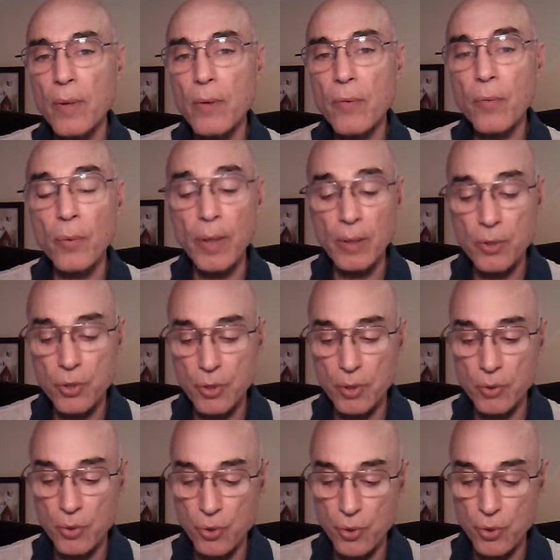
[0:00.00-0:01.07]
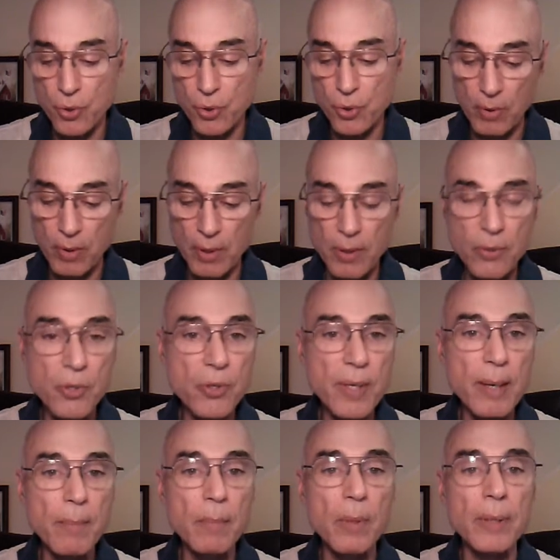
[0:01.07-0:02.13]
the French General
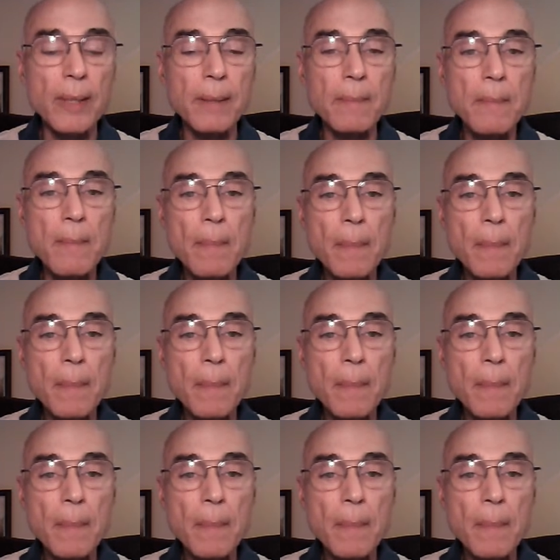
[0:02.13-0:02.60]
Assembly.